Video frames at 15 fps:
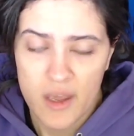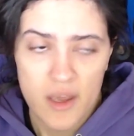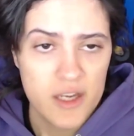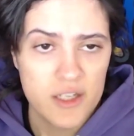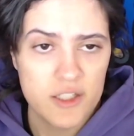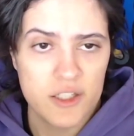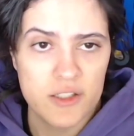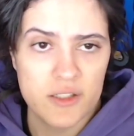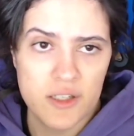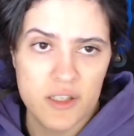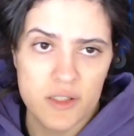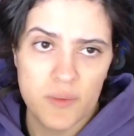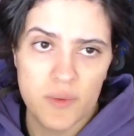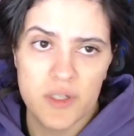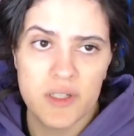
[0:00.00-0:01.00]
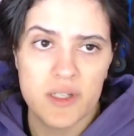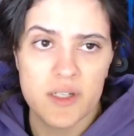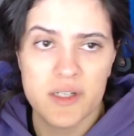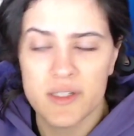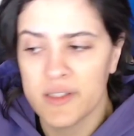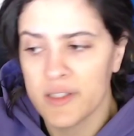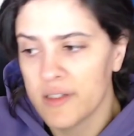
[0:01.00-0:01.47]
it just is what it
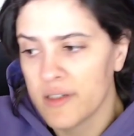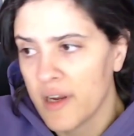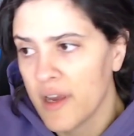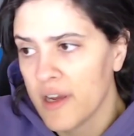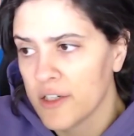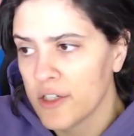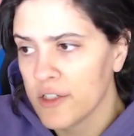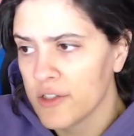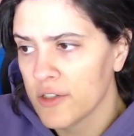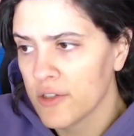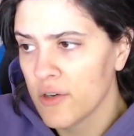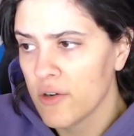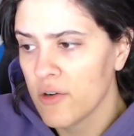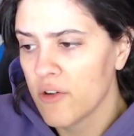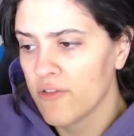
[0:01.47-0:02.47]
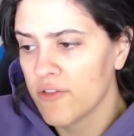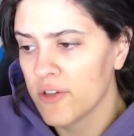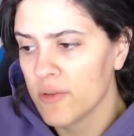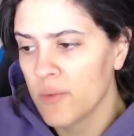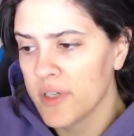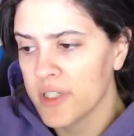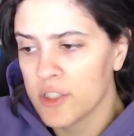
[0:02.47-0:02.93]
is. And just to go
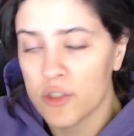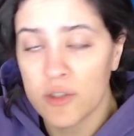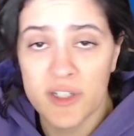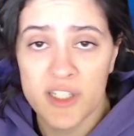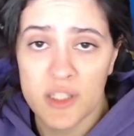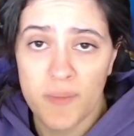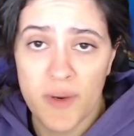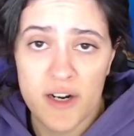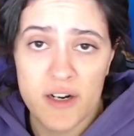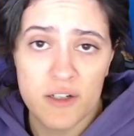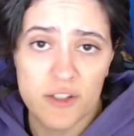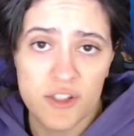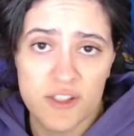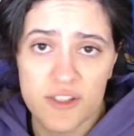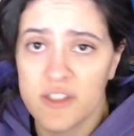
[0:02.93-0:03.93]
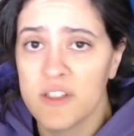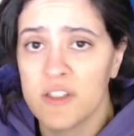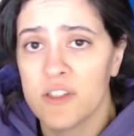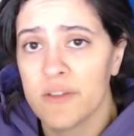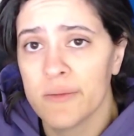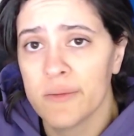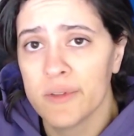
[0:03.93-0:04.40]
over what has transpired
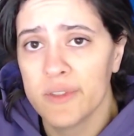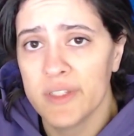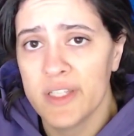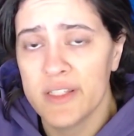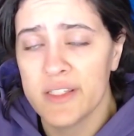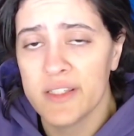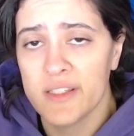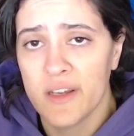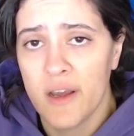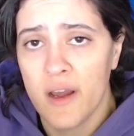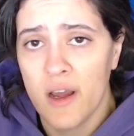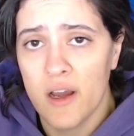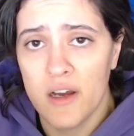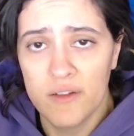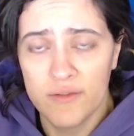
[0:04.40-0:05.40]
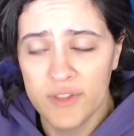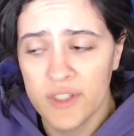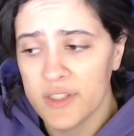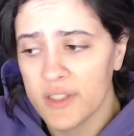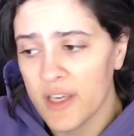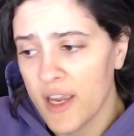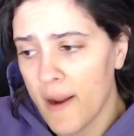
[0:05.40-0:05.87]
since the release of
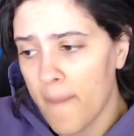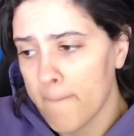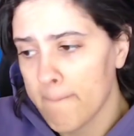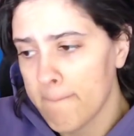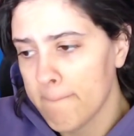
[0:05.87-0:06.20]
this game,